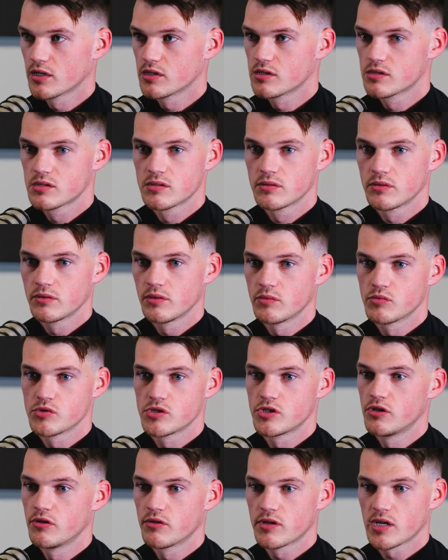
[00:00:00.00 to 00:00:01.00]
It was
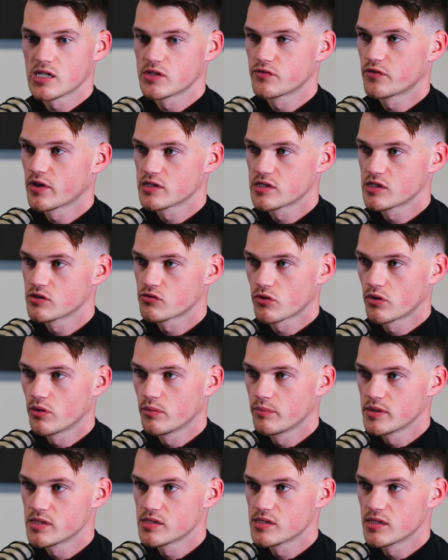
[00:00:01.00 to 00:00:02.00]
the UK's fastest
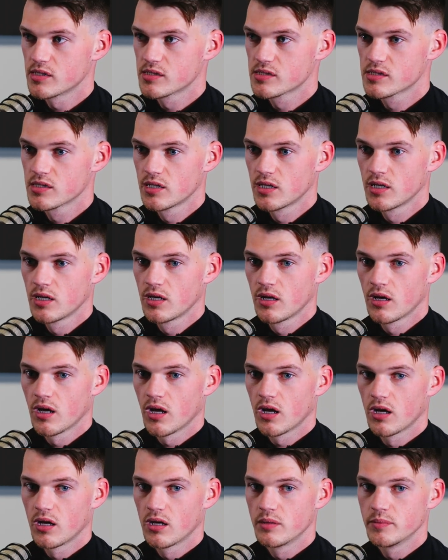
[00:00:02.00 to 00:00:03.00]
growing business,
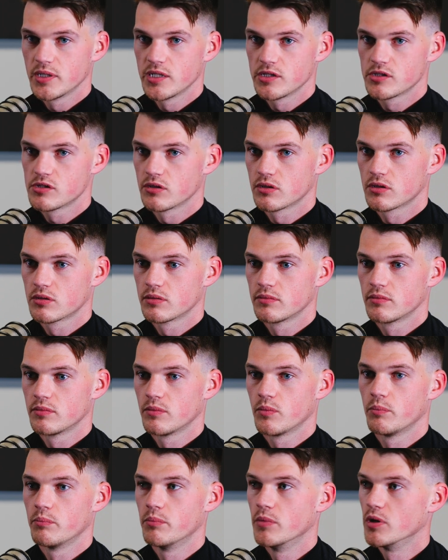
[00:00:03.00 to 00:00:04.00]
and it took
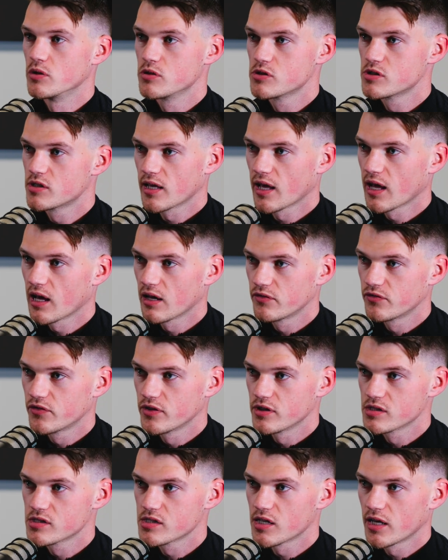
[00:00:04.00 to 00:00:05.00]
months to get our
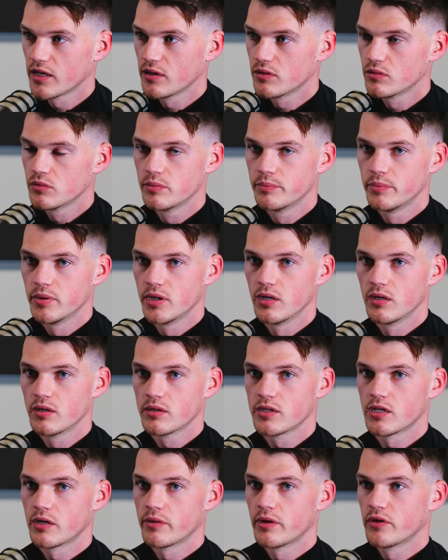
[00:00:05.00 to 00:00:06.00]
first sale. But,
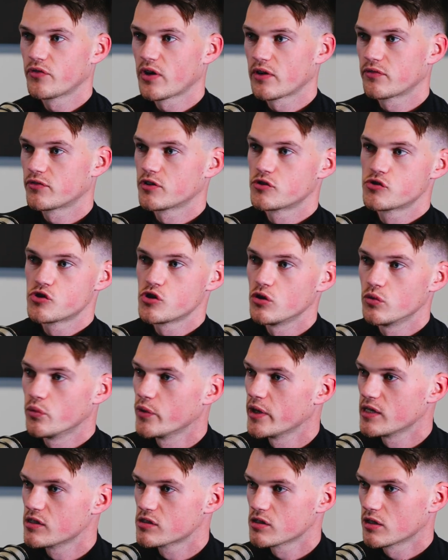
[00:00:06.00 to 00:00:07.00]
you know, if after 2
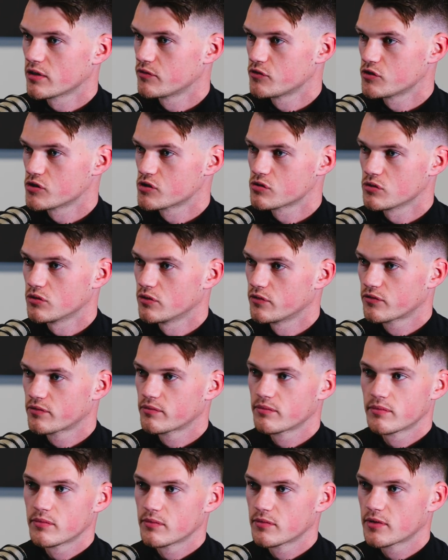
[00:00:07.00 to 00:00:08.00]
weeks I'd have just sort of
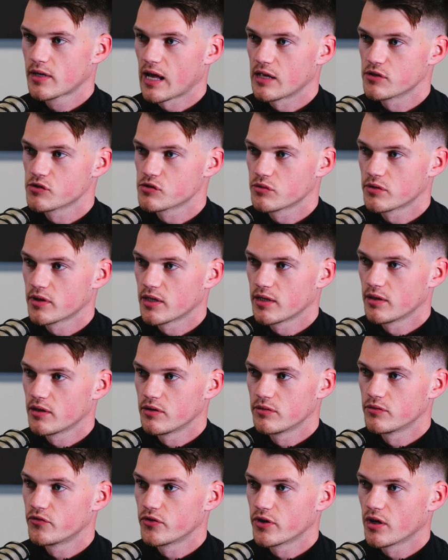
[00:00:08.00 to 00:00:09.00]
cancelled it
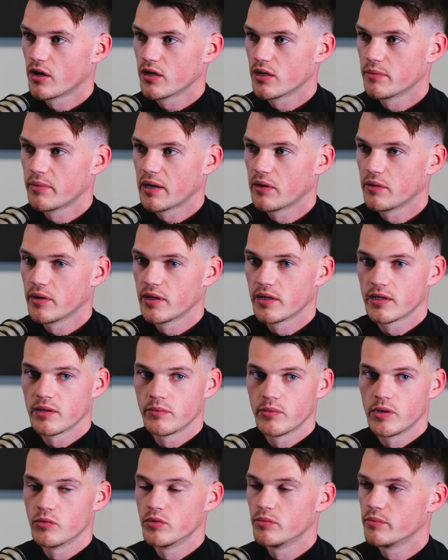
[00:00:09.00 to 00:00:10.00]
and forgotten about it, then
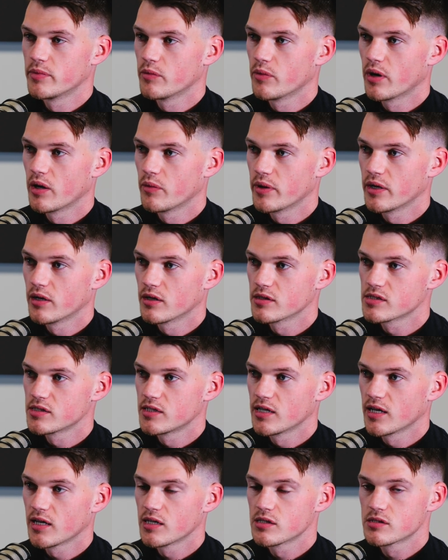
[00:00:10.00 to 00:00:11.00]
we wouldn't be where we are
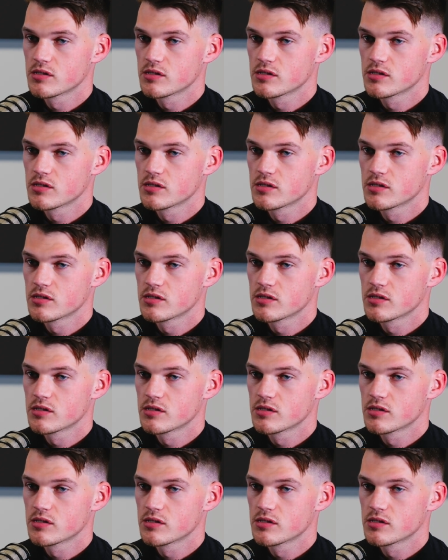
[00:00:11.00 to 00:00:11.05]
today.